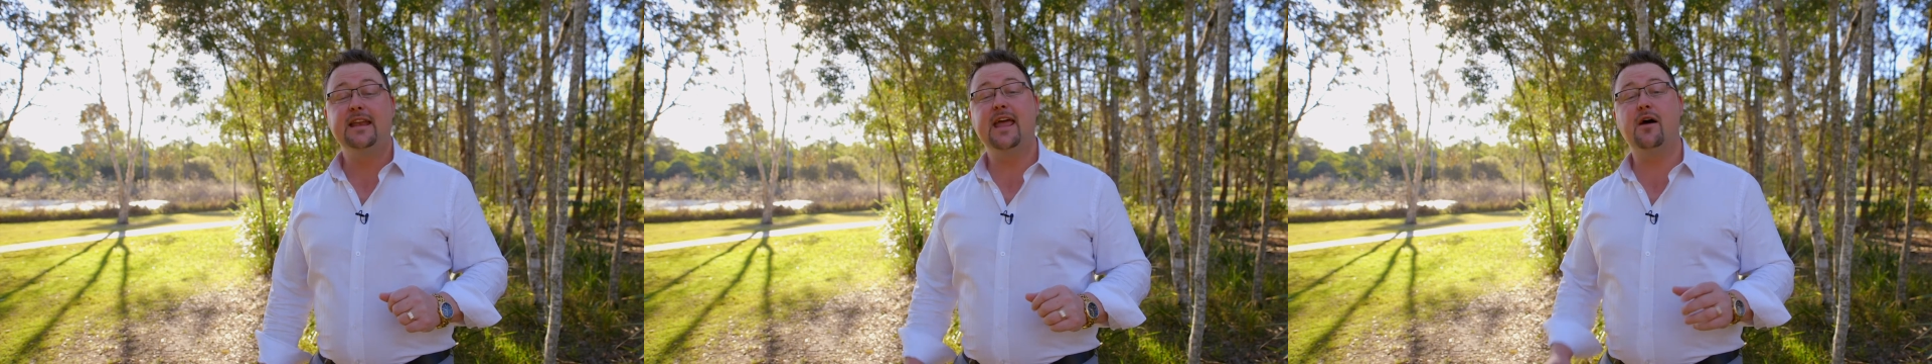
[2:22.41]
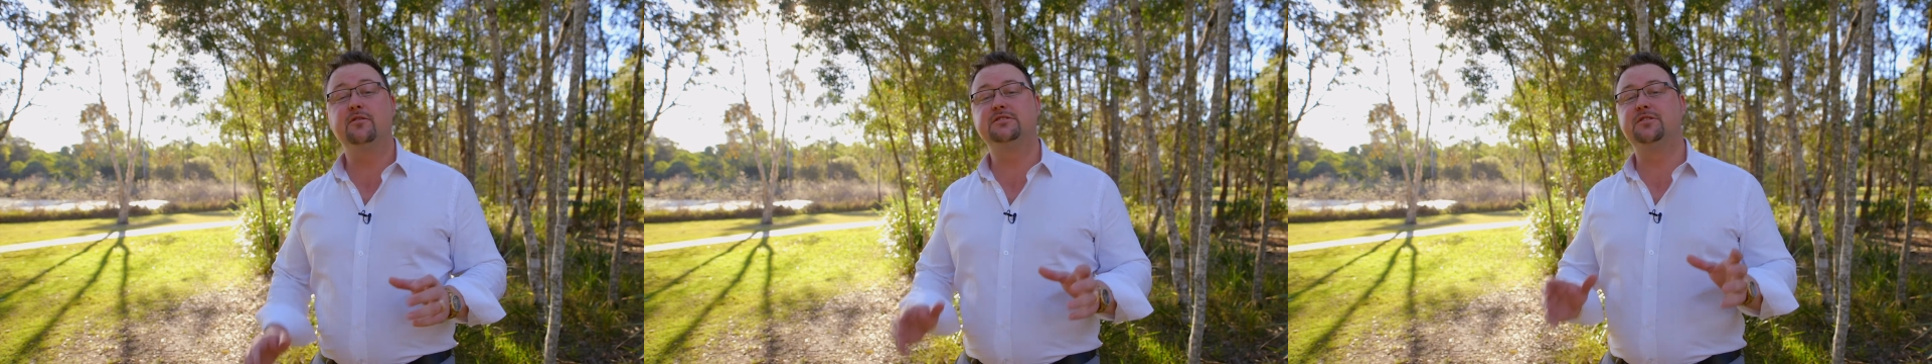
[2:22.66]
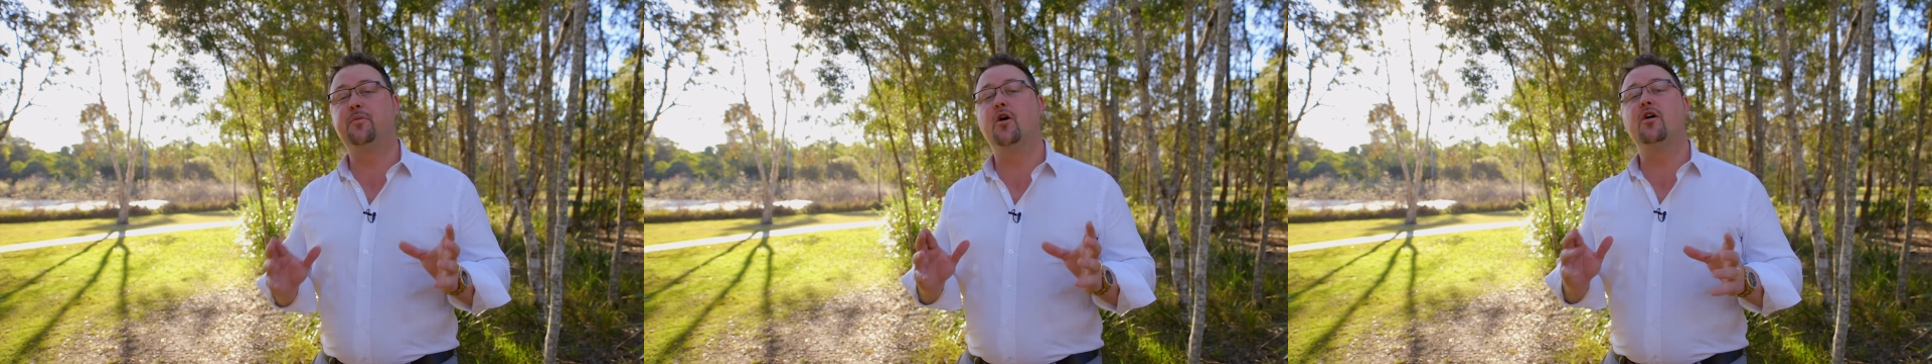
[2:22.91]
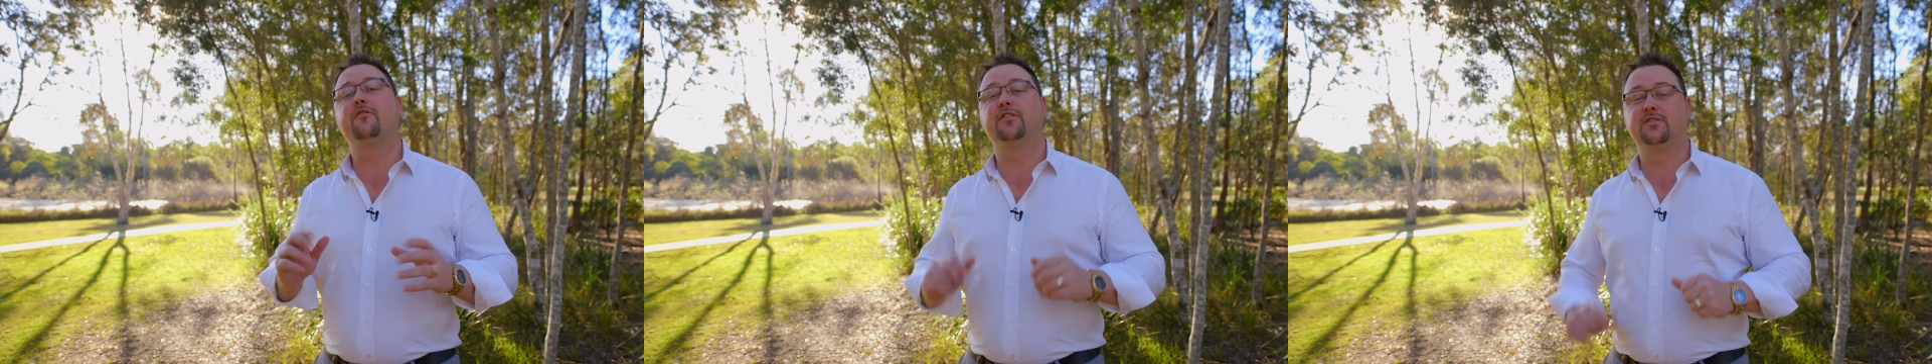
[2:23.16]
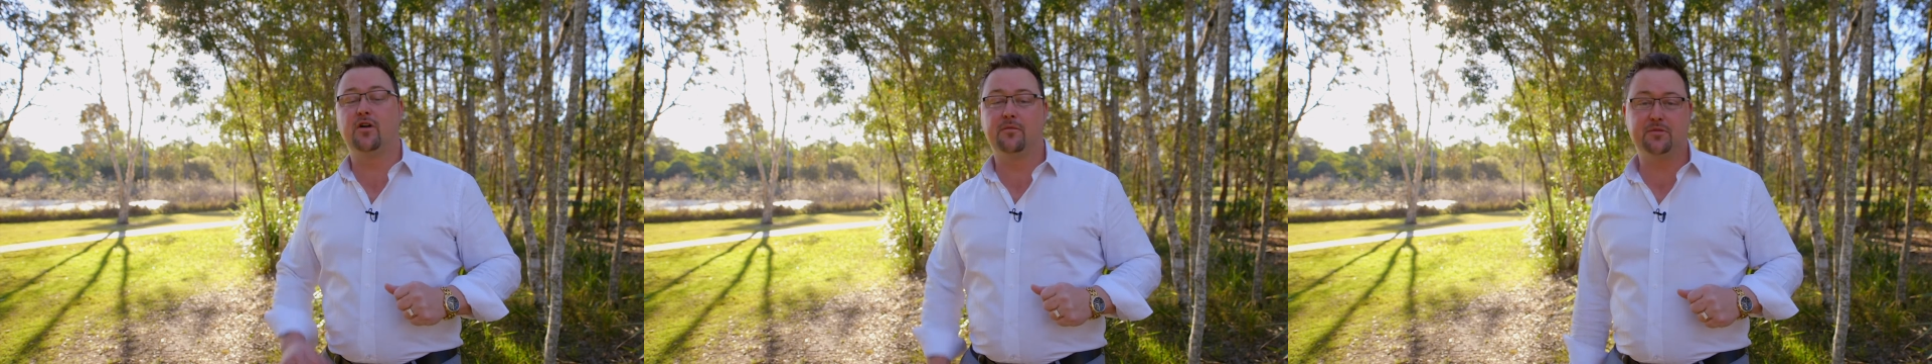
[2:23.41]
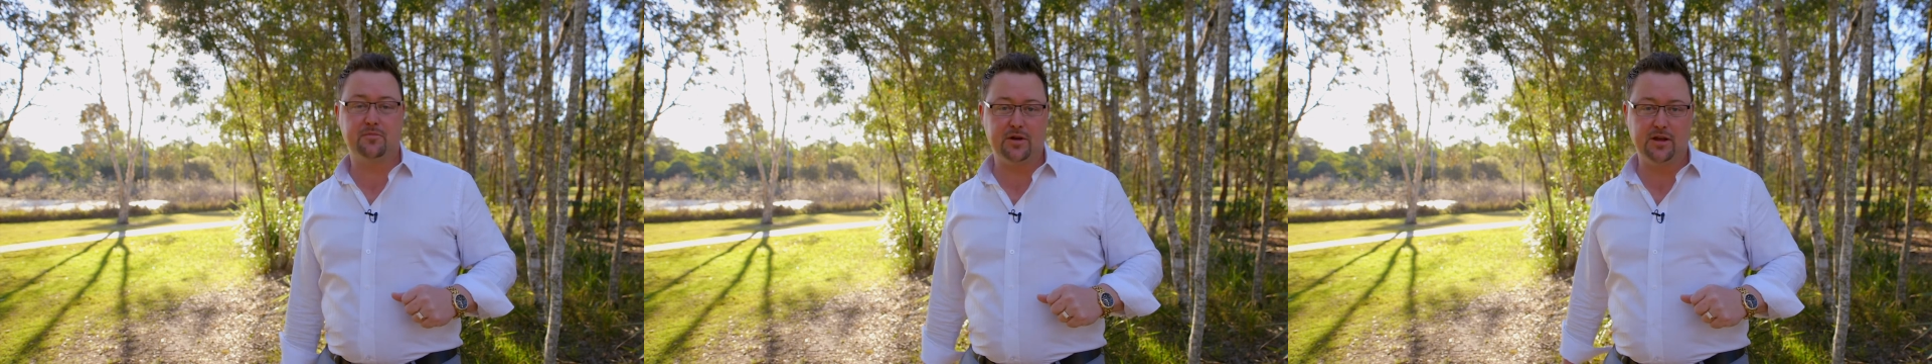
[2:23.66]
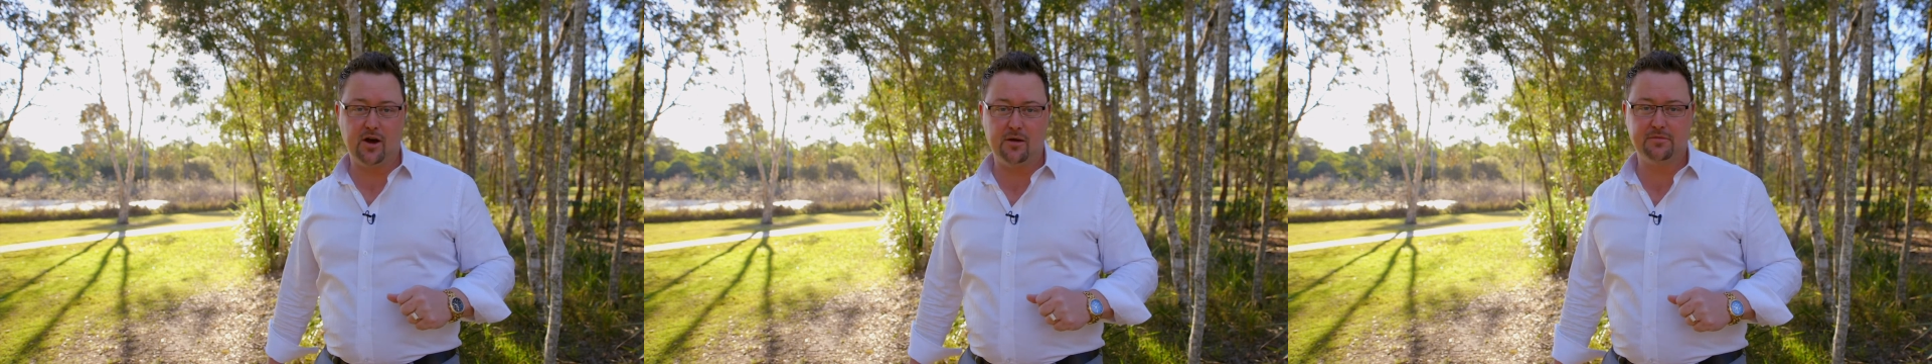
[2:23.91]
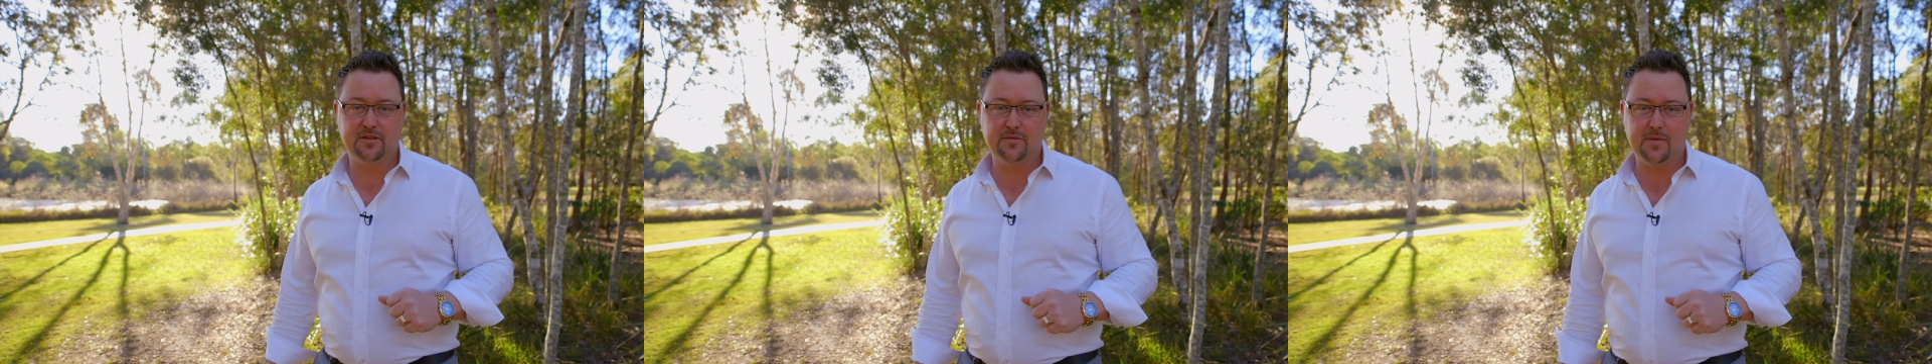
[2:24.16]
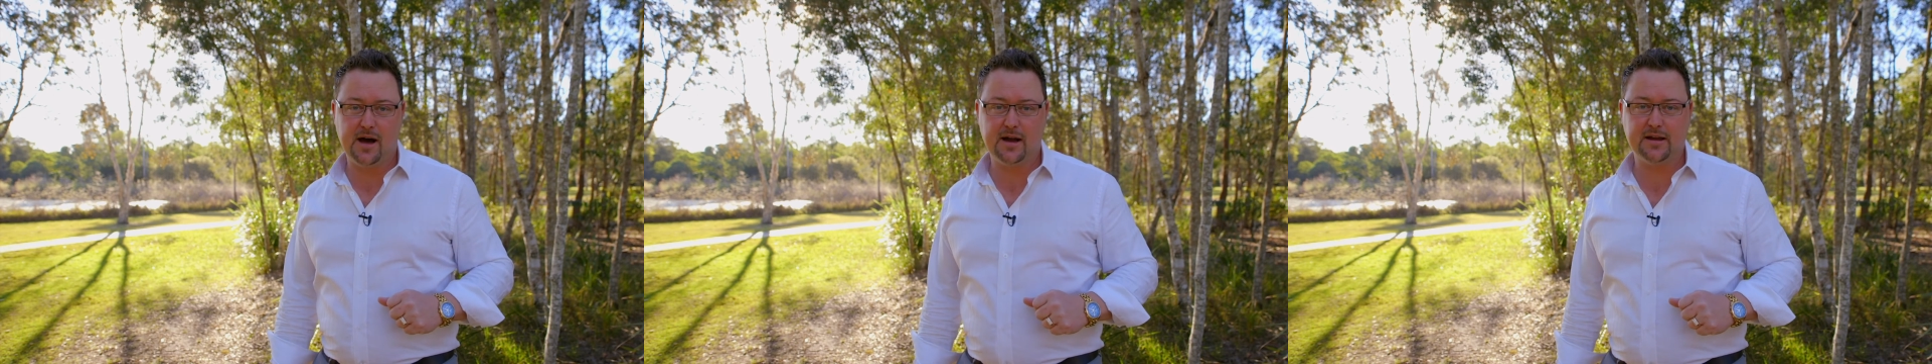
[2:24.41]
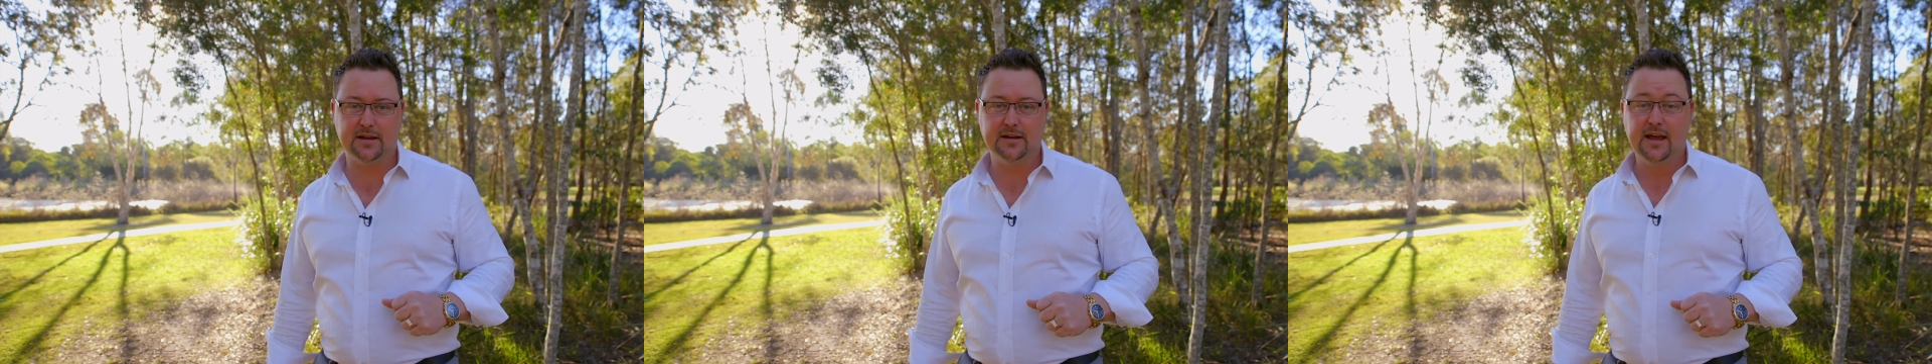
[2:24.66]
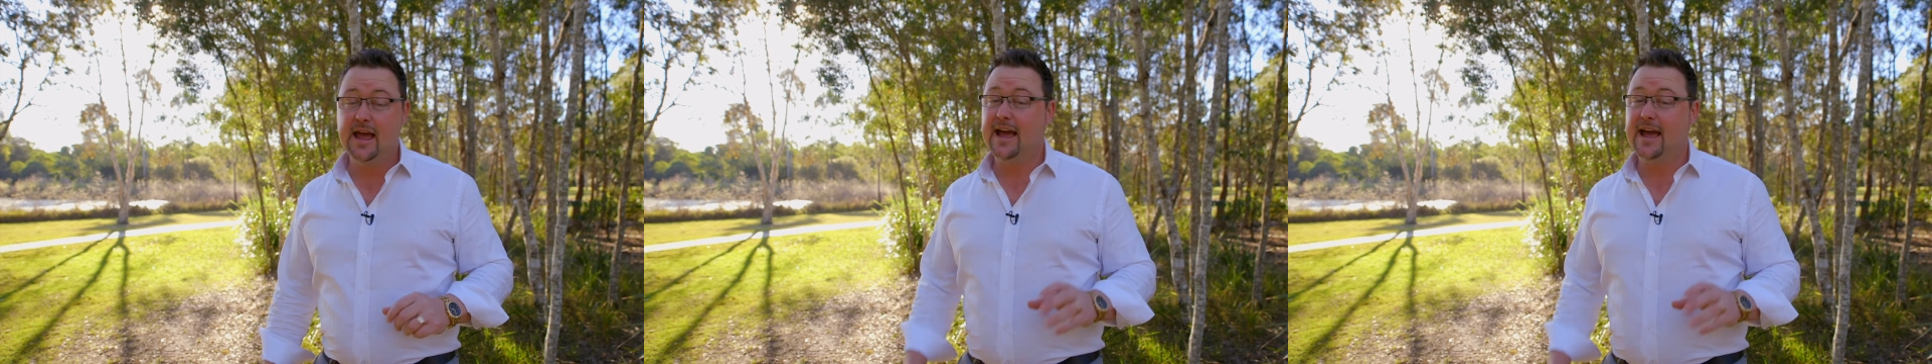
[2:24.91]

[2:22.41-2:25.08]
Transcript: now is the perfect time to bring your home to the market.